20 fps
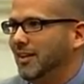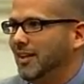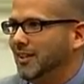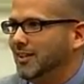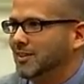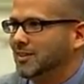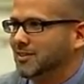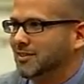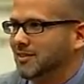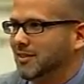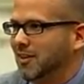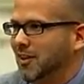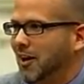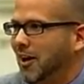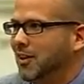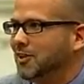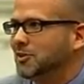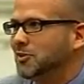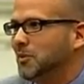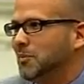
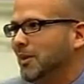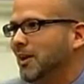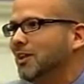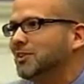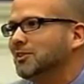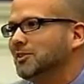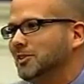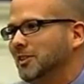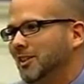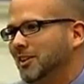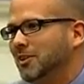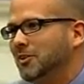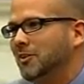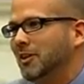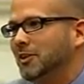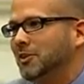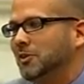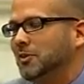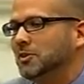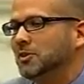would be also
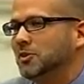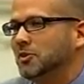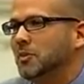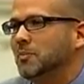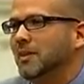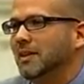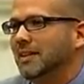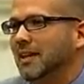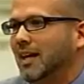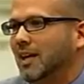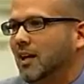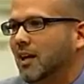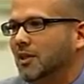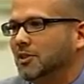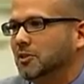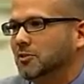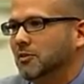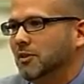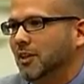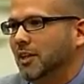incorrect to assume that that
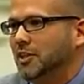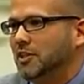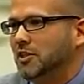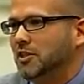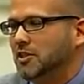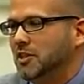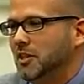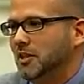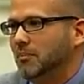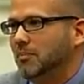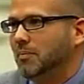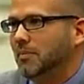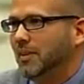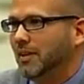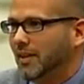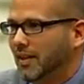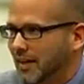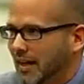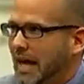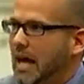causal relationship
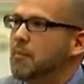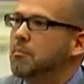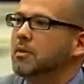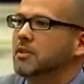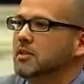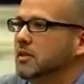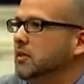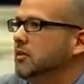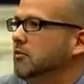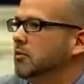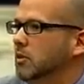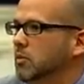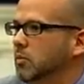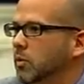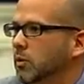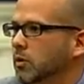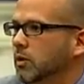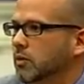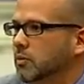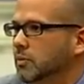happens in the real
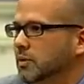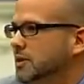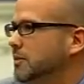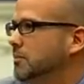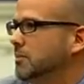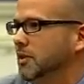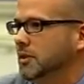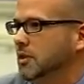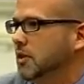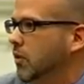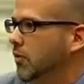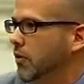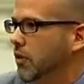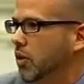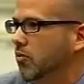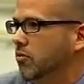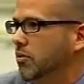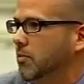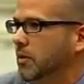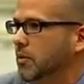world. We simply don't
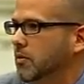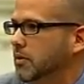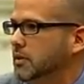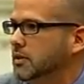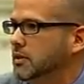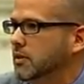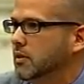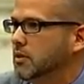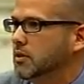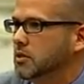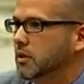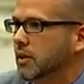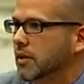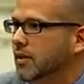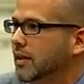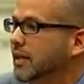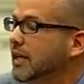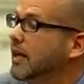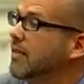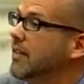know from our research.
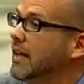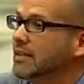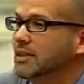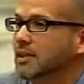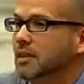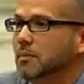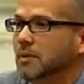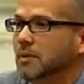And again, that's a